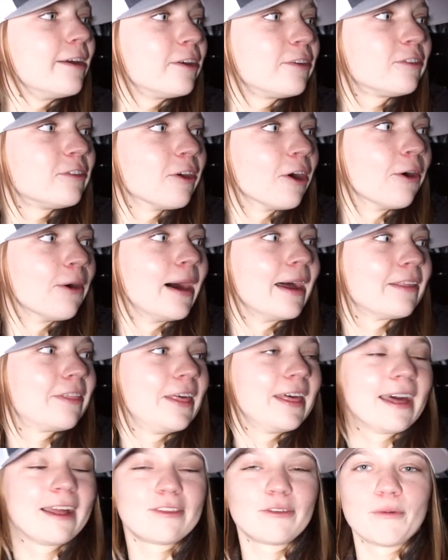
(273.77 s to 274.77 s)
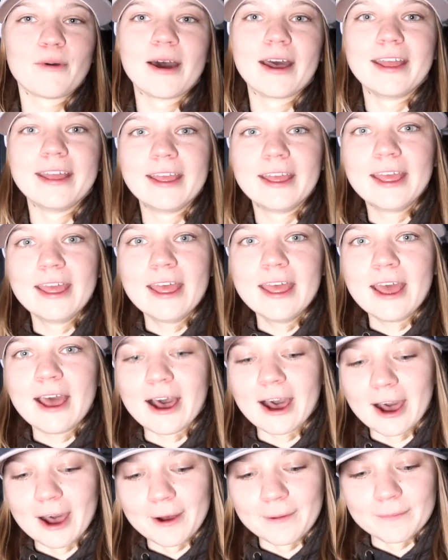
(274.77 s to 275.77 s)
so I think that's why
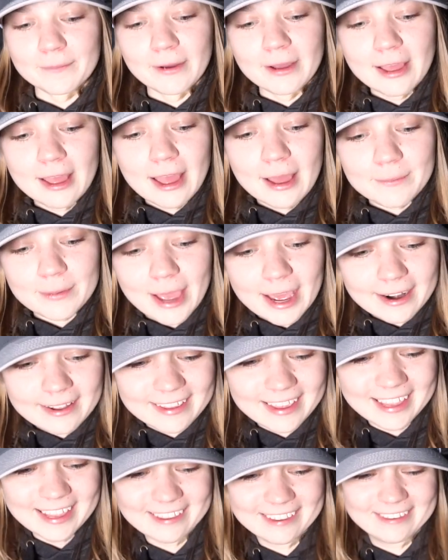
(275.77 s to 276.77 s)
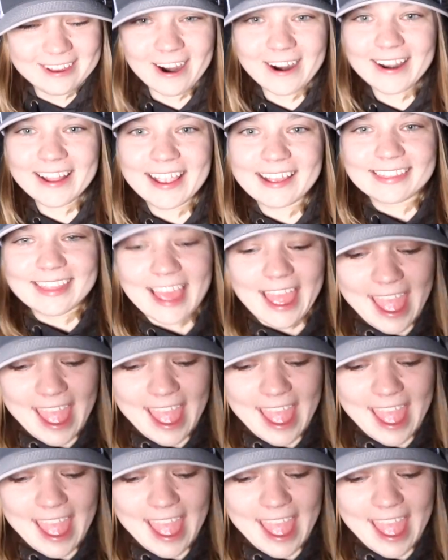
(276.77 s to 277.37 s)
um, I'm kind of starting to get the